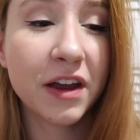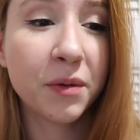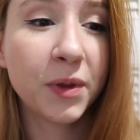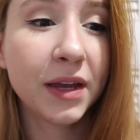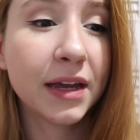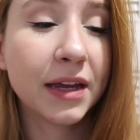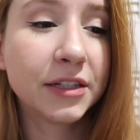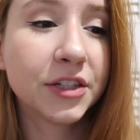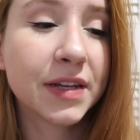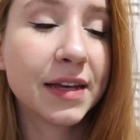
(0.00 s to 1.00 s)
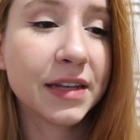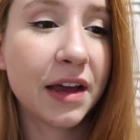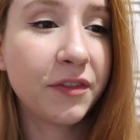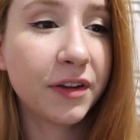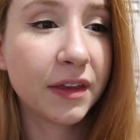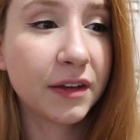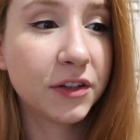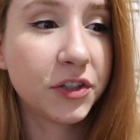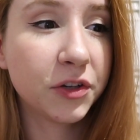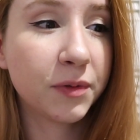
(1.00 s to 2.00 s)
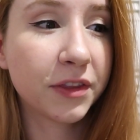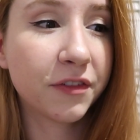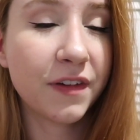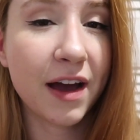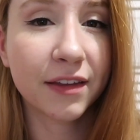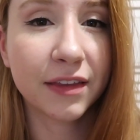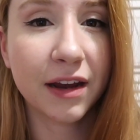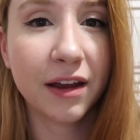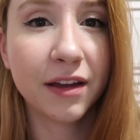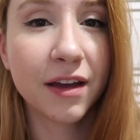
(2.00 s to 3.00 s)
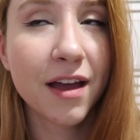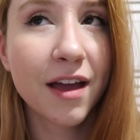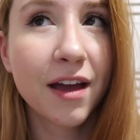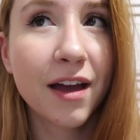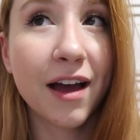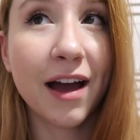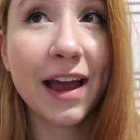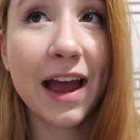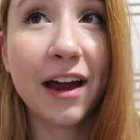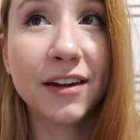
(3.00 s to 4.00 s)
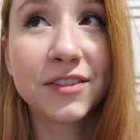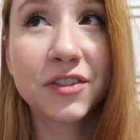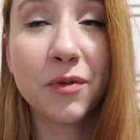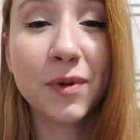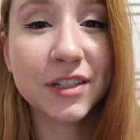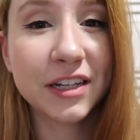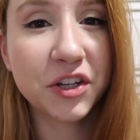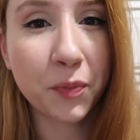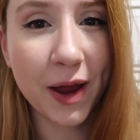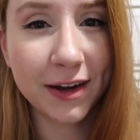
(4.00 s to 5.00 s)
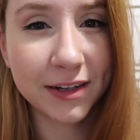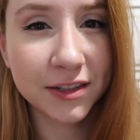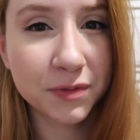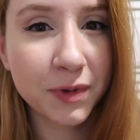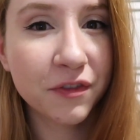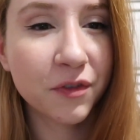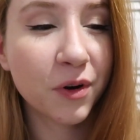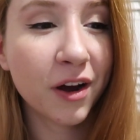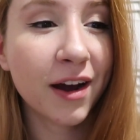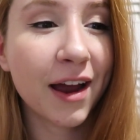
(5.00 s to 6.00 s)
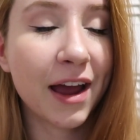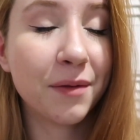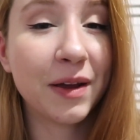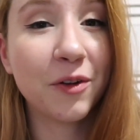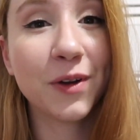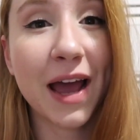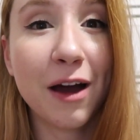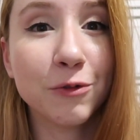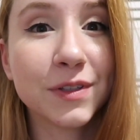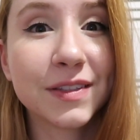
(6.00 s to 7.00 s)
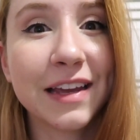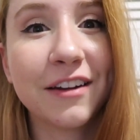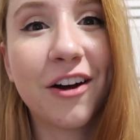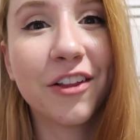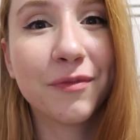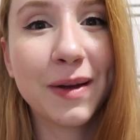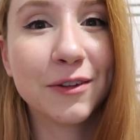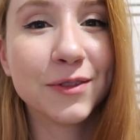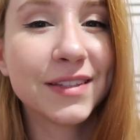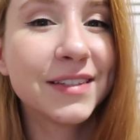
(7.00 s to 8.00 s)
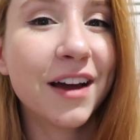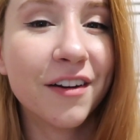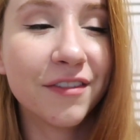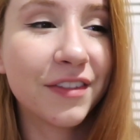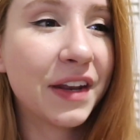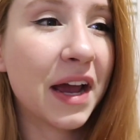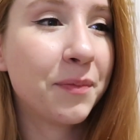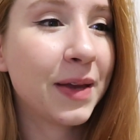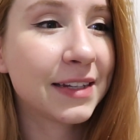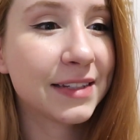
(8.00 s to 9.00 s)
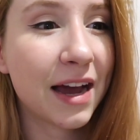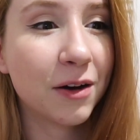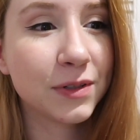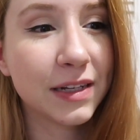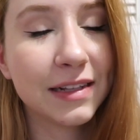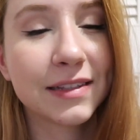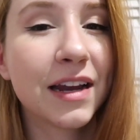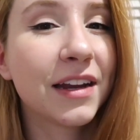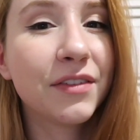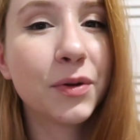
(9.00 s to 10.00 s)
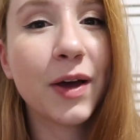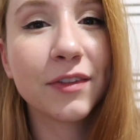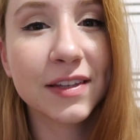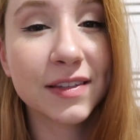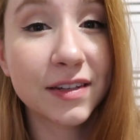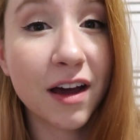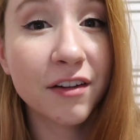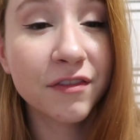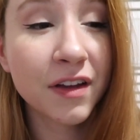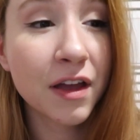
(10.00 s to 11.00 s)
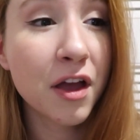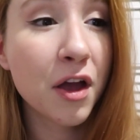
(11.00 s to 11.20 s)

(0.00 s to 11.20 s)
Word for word: family. It just has everything to do with the fact that I I had so much independence before. I had my own house and all of my own stuff that I picked out, and it's not even about the stuff,